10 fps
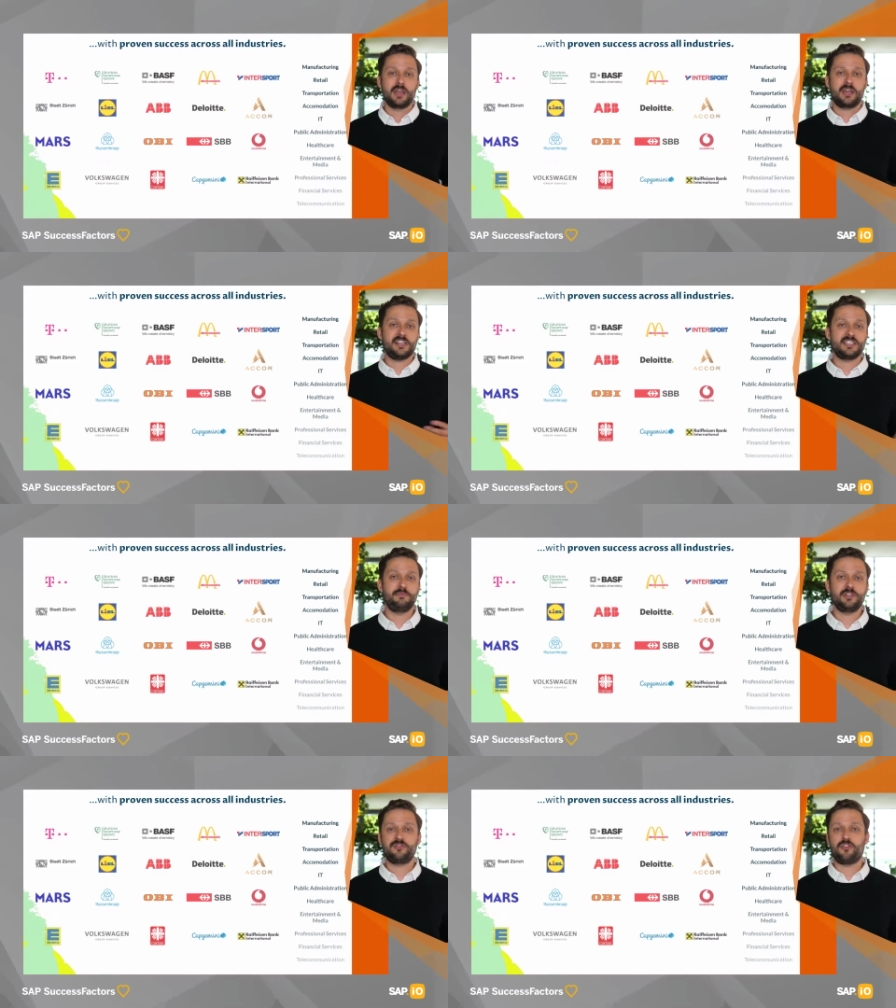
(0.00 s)

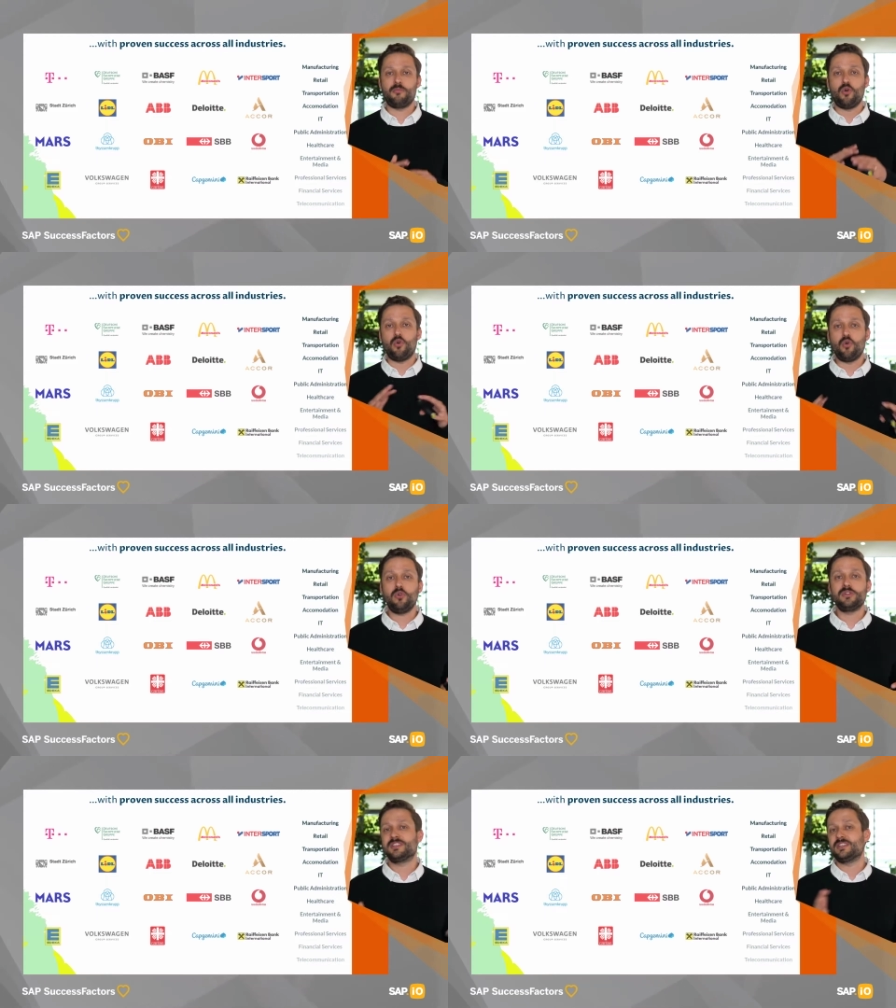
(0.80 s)
Customers from
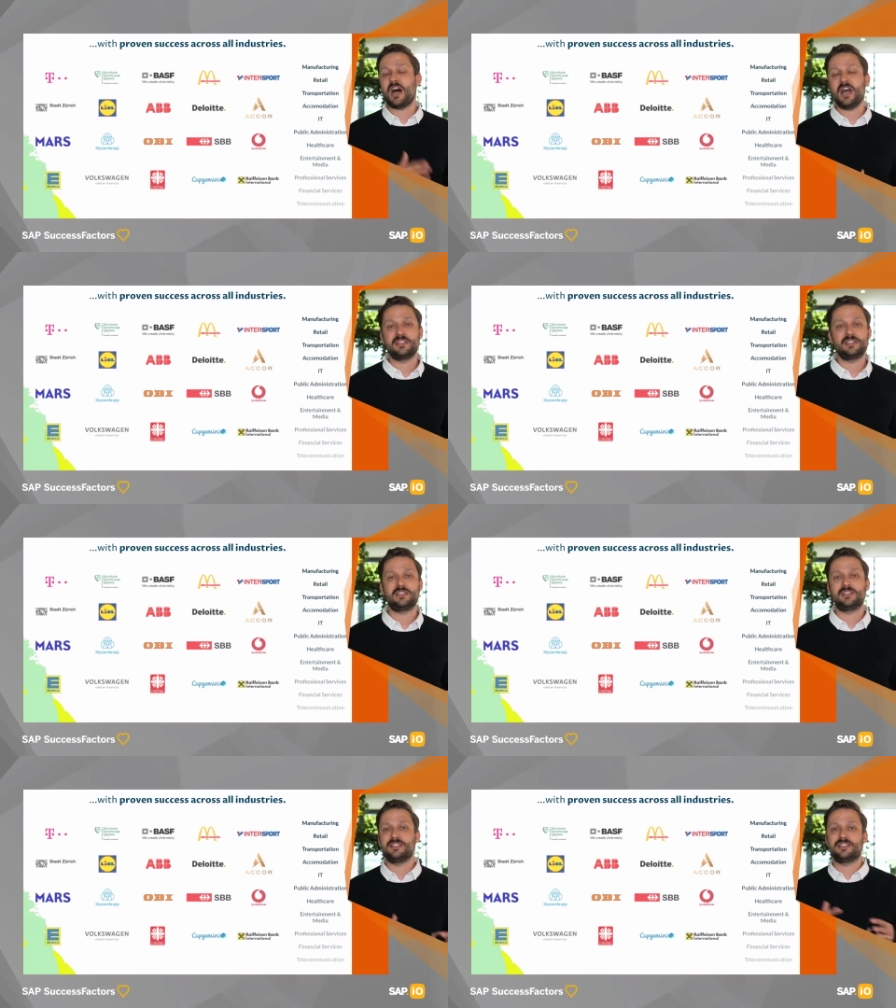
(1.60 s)
all
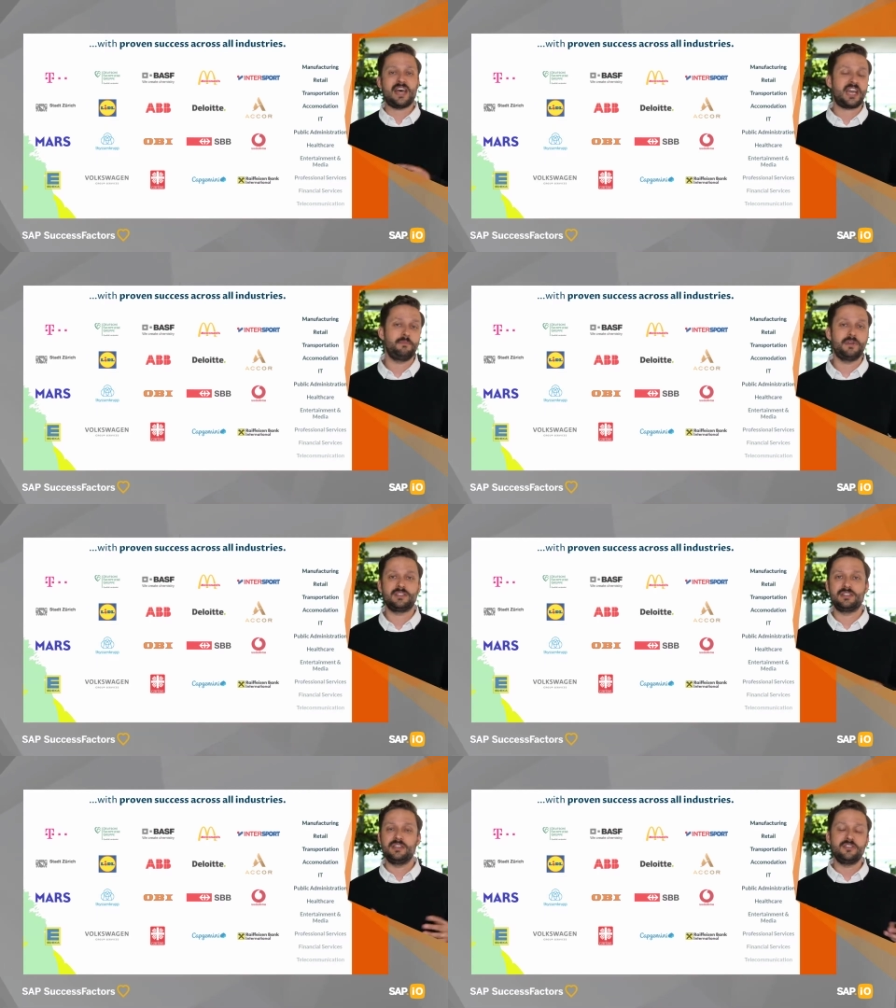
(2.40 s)
sizes and
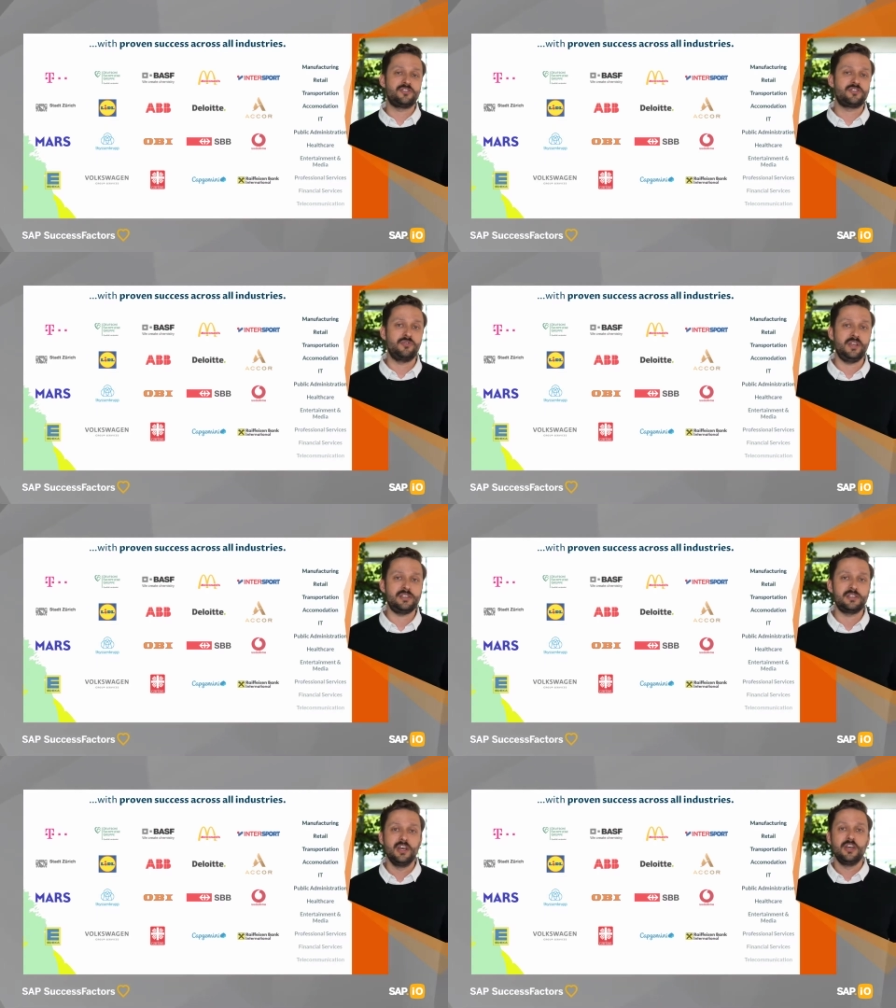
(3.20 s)
segments and
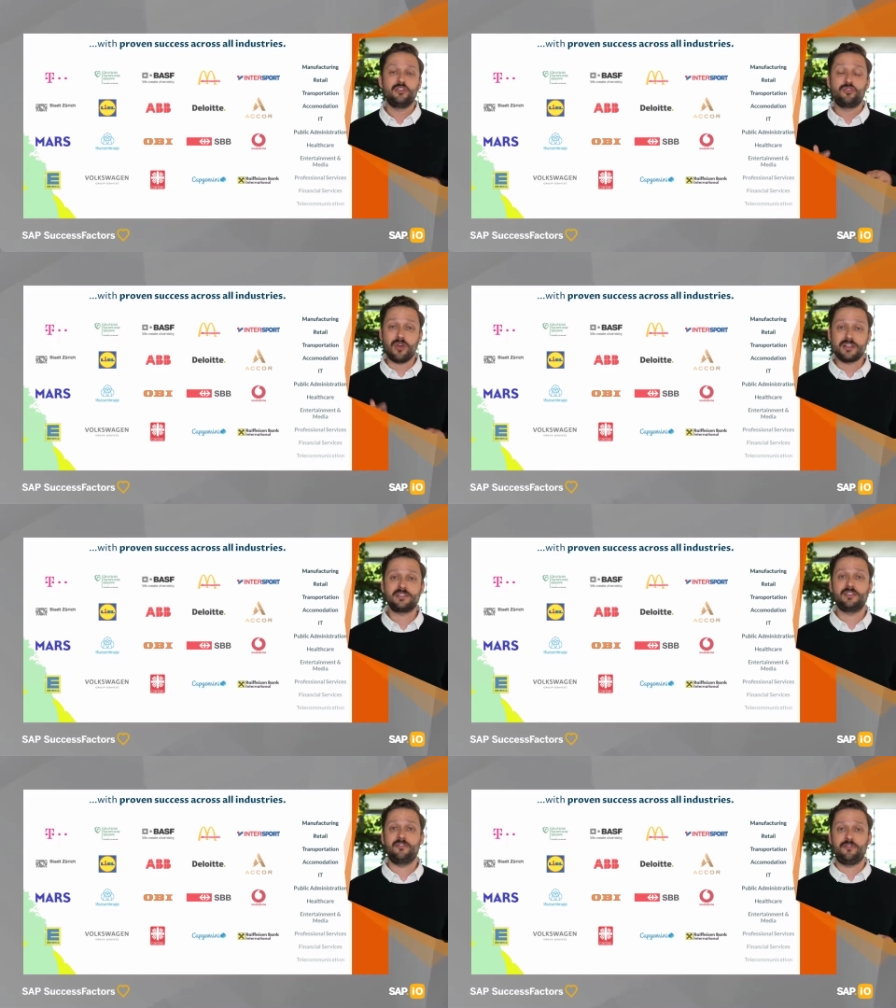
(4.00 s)
industries trust in